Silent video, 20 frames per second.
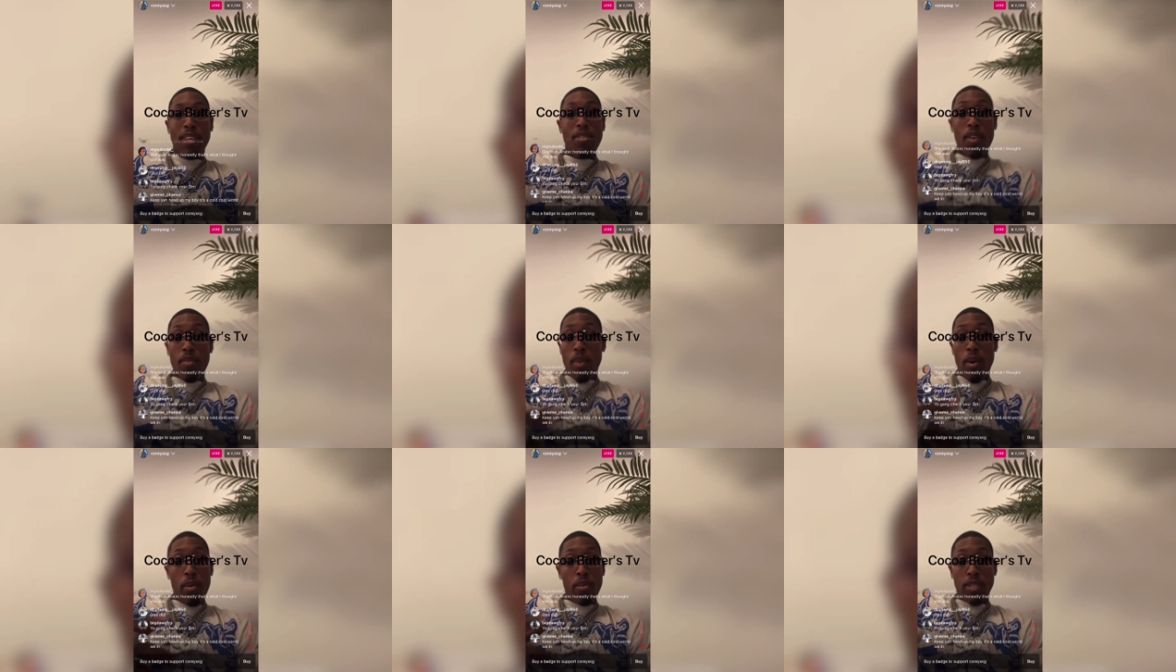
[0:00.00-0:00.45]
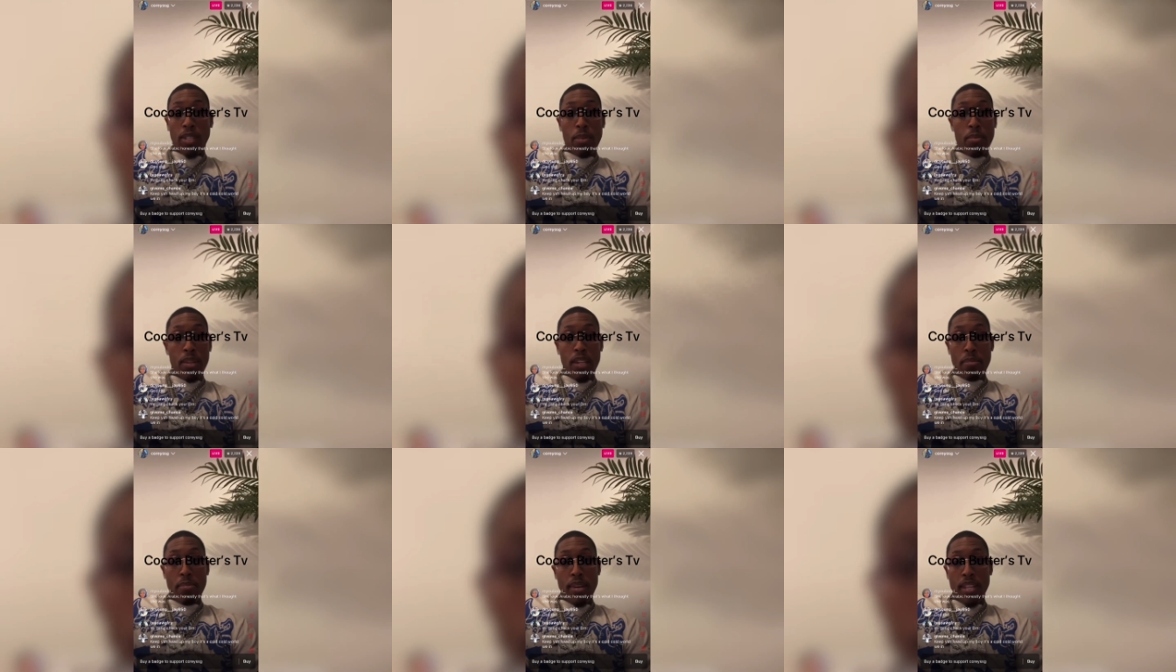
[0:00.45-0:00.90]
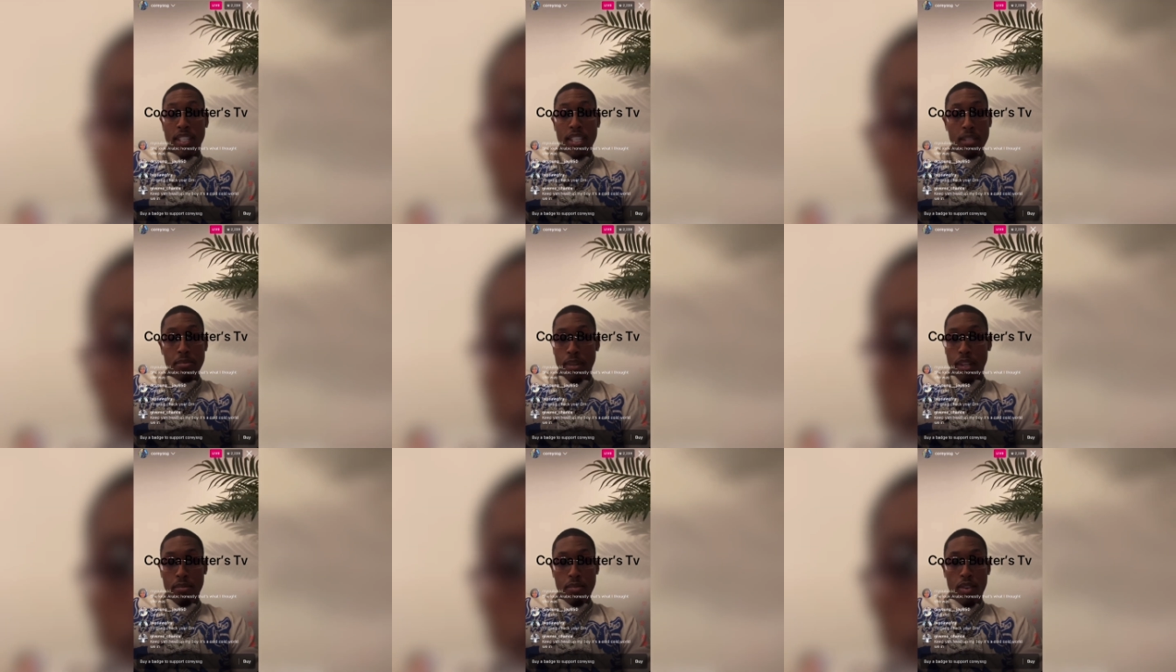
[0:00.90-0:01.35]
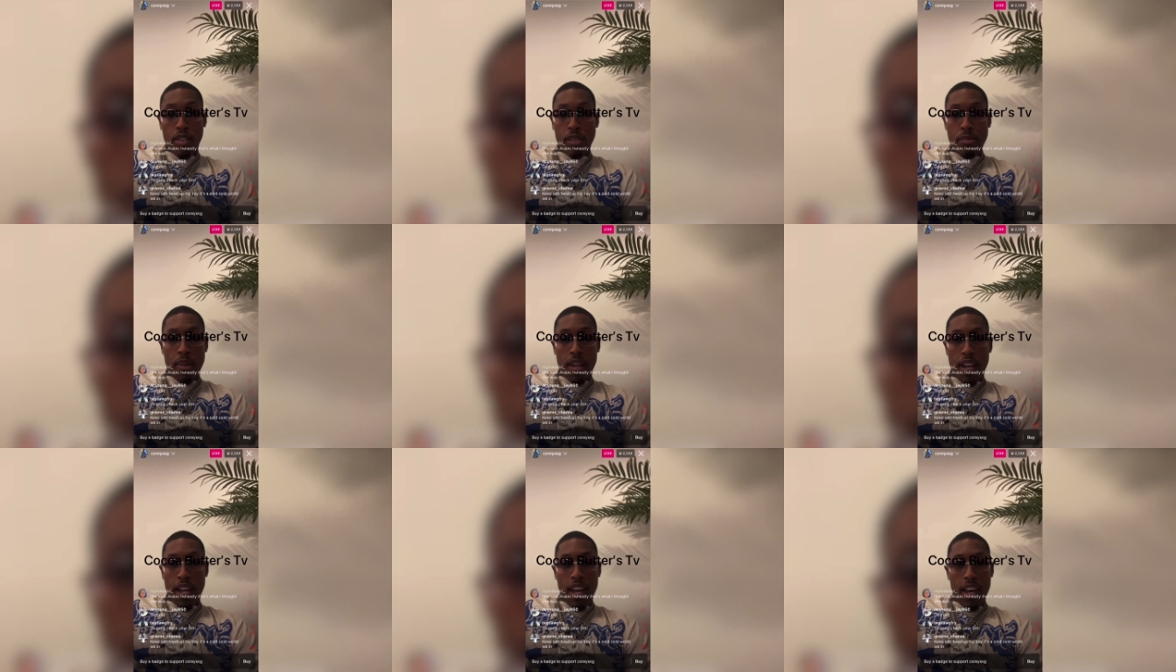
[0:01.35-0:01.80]
Say so what wrong with some of these bitches. Let me get them
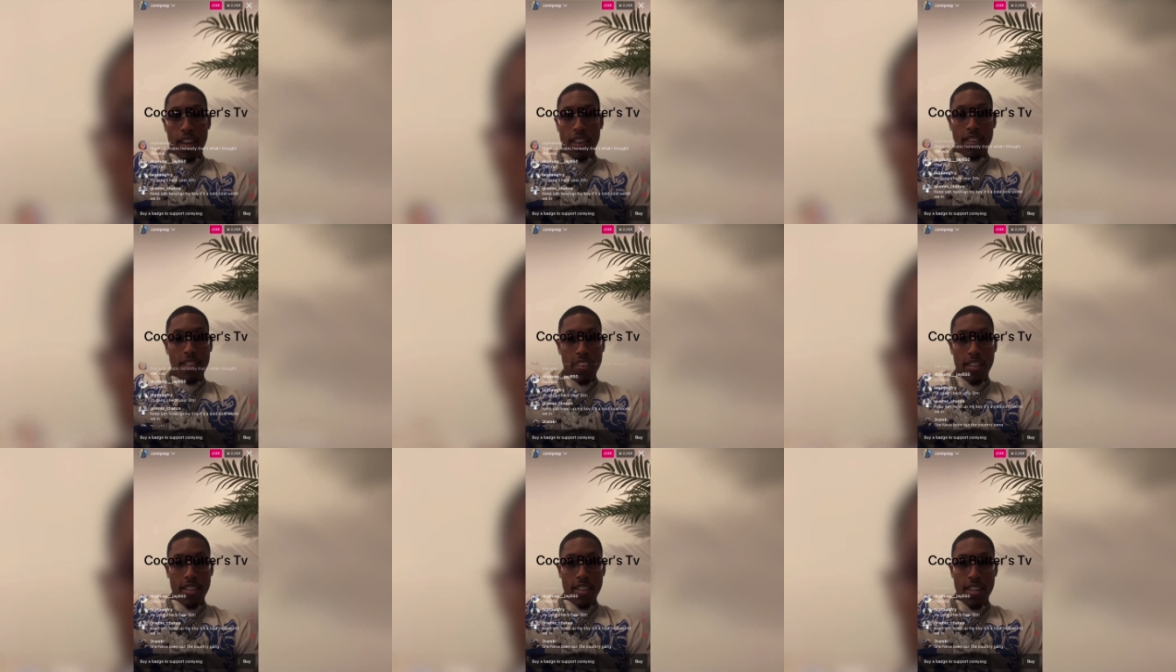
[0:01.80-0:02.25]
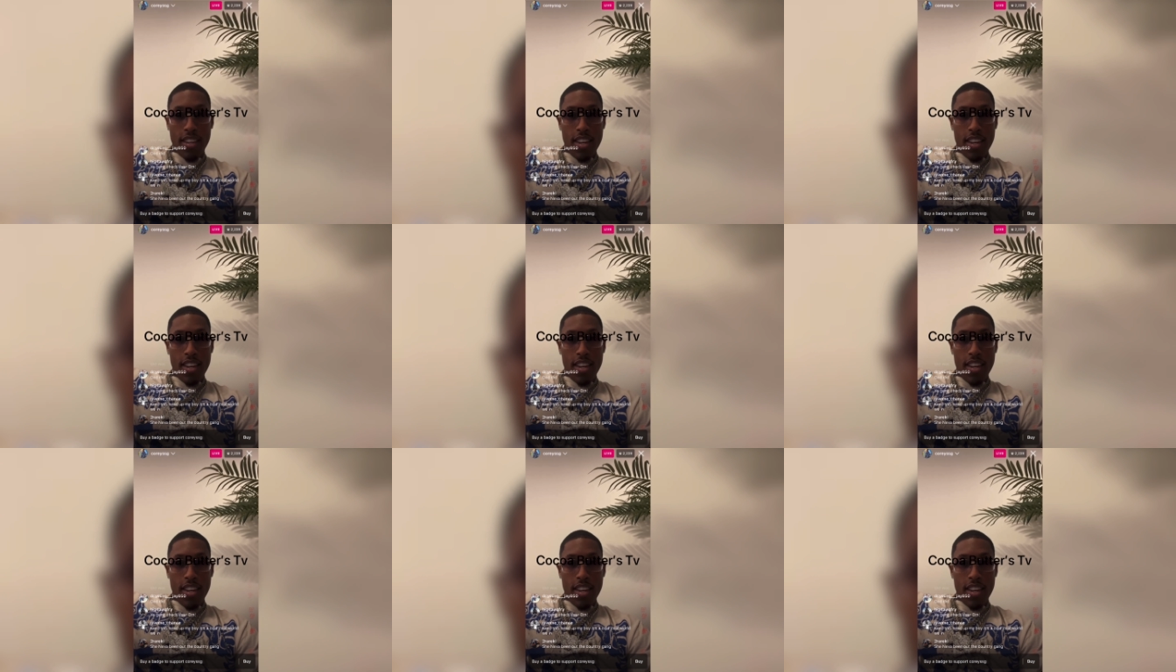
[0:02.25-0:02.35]
hoes in my life.